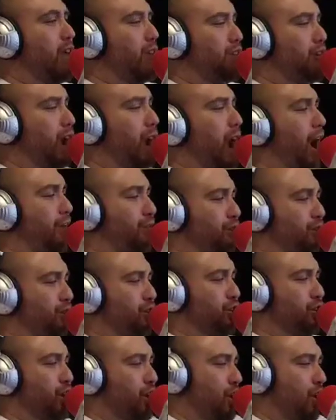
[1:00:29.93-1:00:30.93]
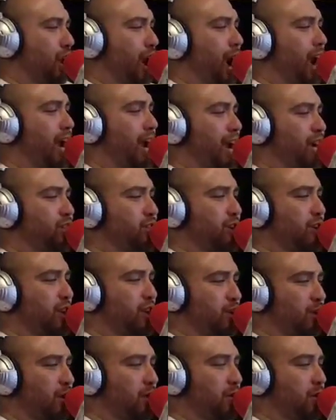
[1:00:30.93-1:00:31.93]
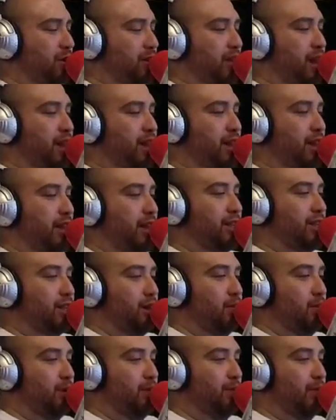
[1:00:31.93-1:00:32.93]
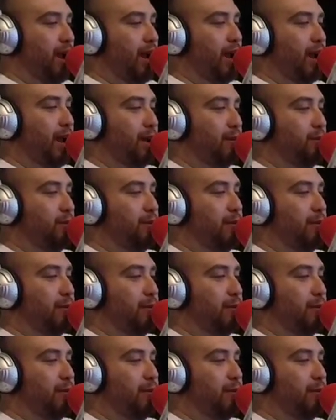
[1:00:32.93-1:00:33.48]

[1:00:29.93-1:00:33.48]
yeah, for sure. I actually agree with that thing someone made up